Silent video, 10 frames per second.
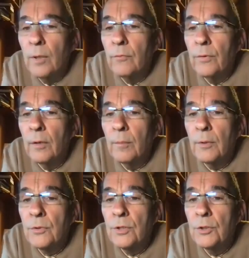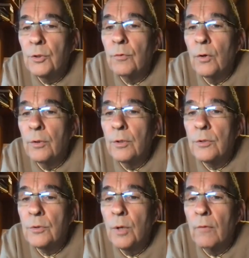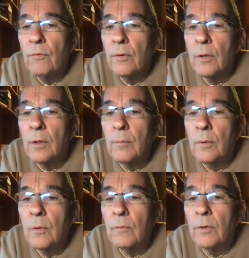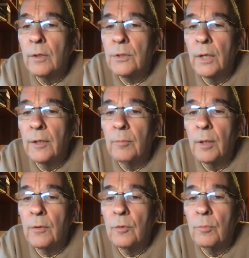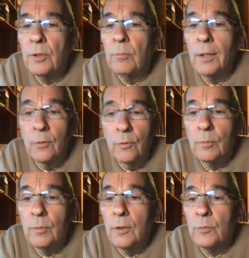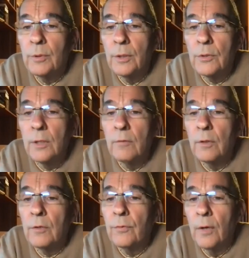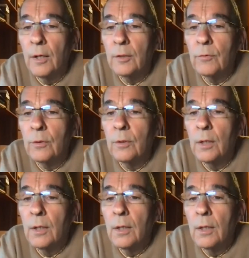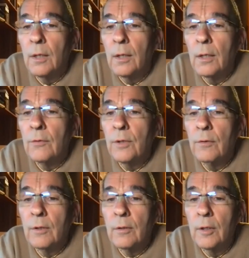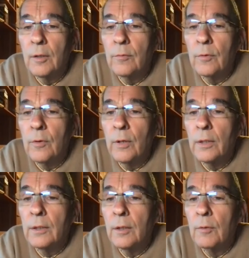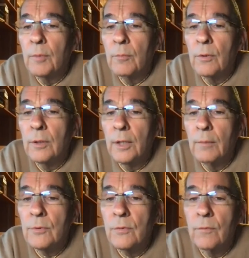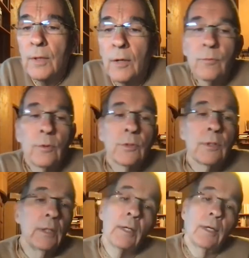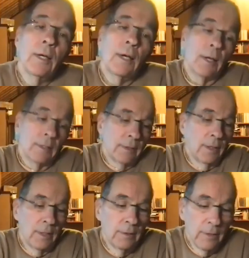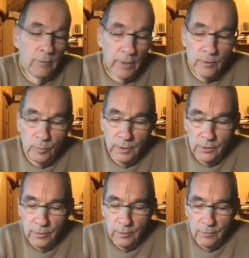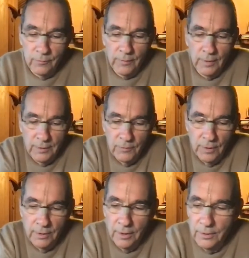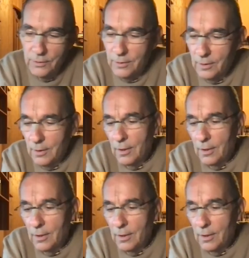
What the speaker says: met a fair amount of senior devotees who were very excited about you being my Guru Maharaj because they are very fond of you and send their love, although I cannot remember the names of now, unfortunately. Yeah, they write to me too. That's very nice.